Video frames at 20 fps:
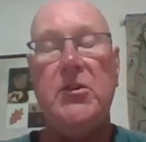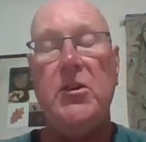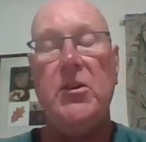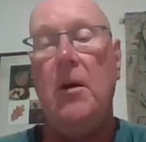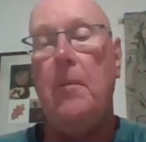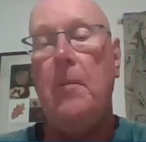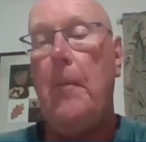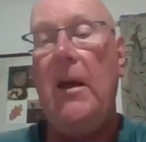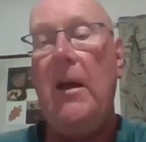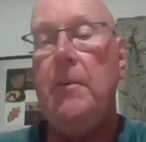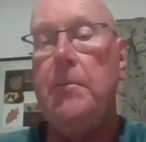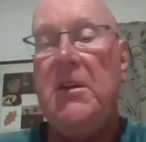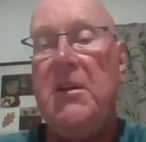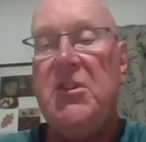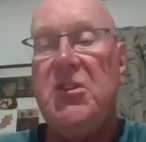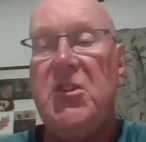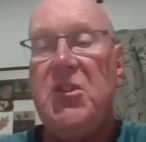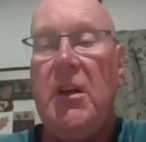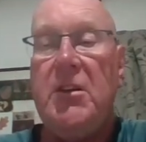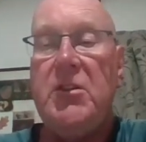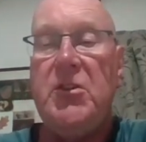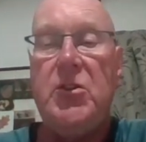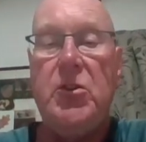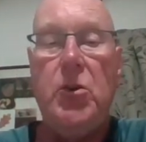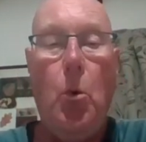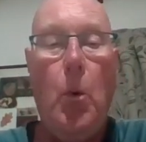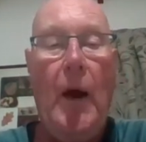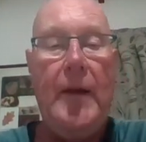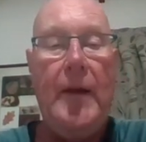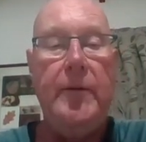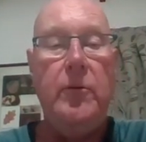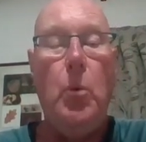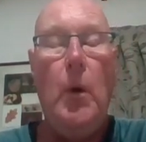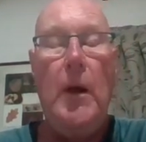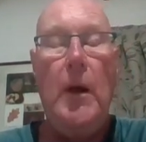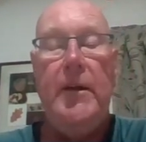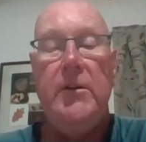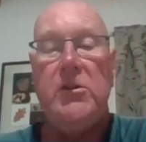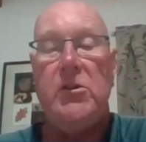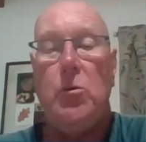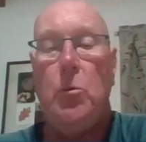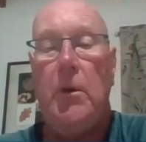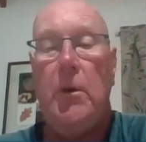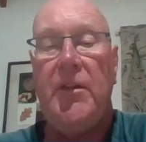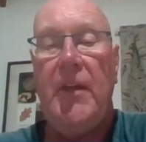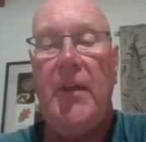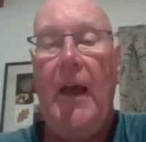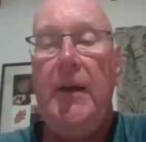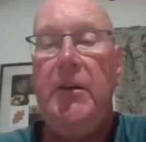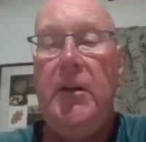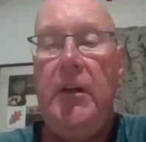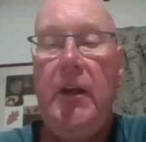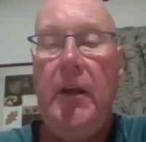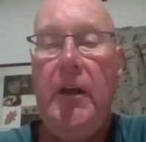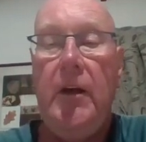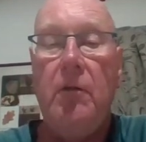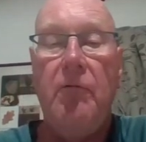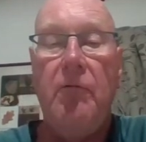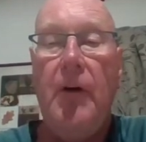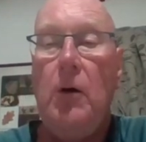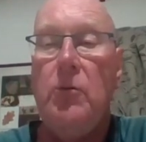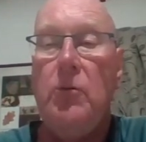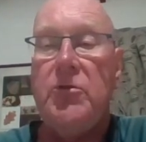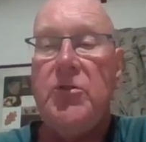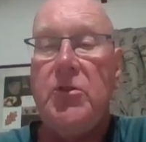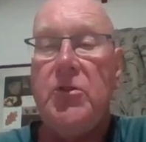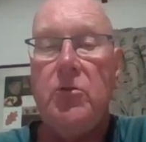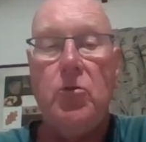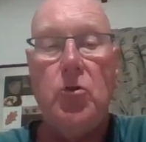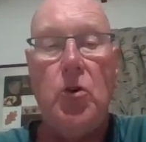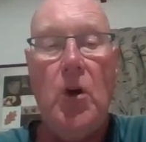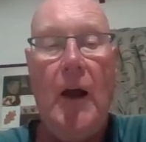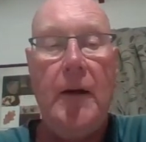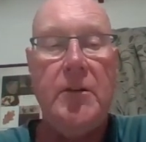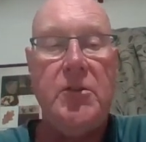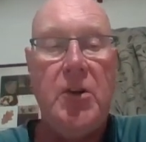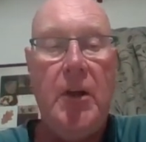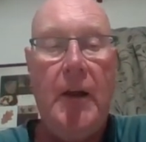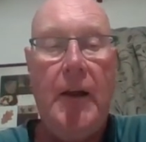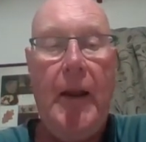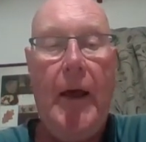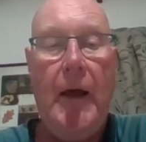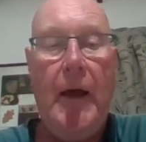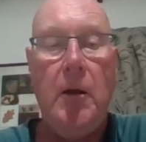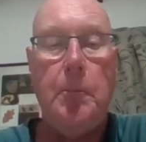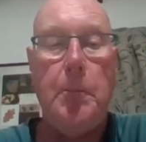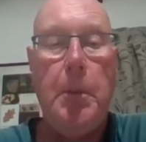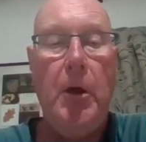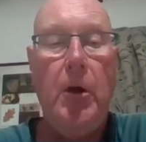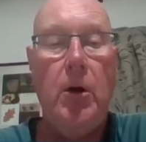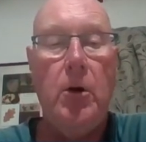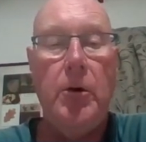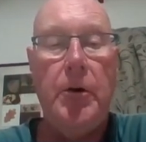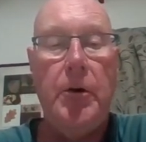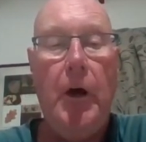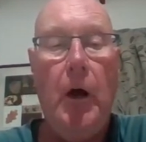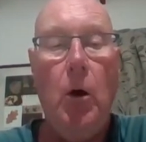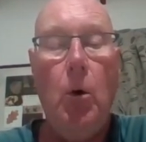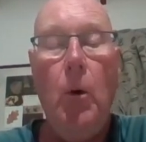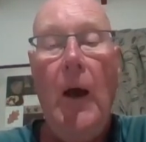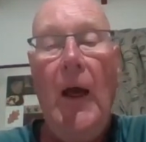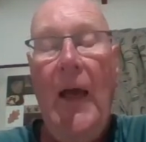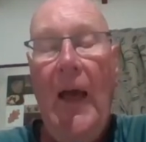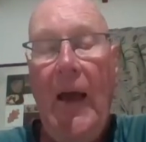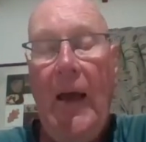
so it may be 6 to 8 weeks with anticonvulsant drugs and allopurinol.